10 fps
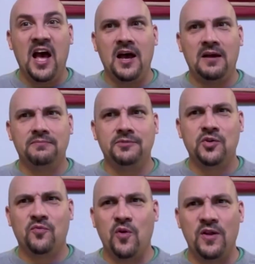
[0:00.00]

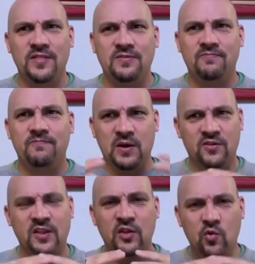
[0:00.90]
to avoid
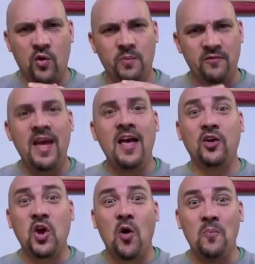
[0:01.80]
piercing the corporate
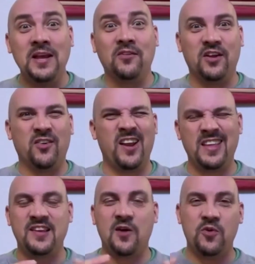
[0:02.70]
veil and commingling,
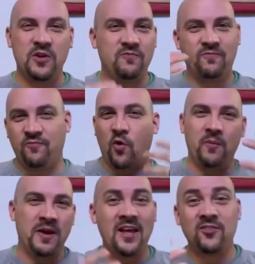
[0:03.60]
right? They say when you
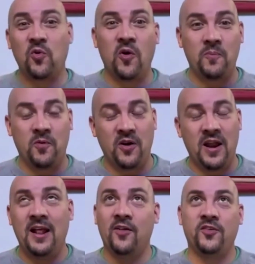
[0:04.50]
form an S corp or
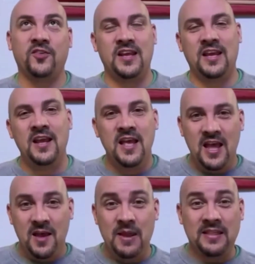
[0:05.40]
an LLC
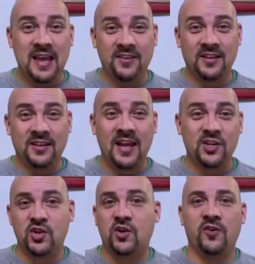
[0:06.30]
and make the S
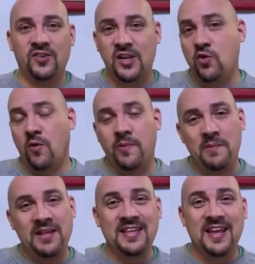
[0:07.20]
election, or C corp
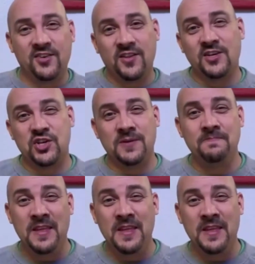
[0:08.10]
and make the S election,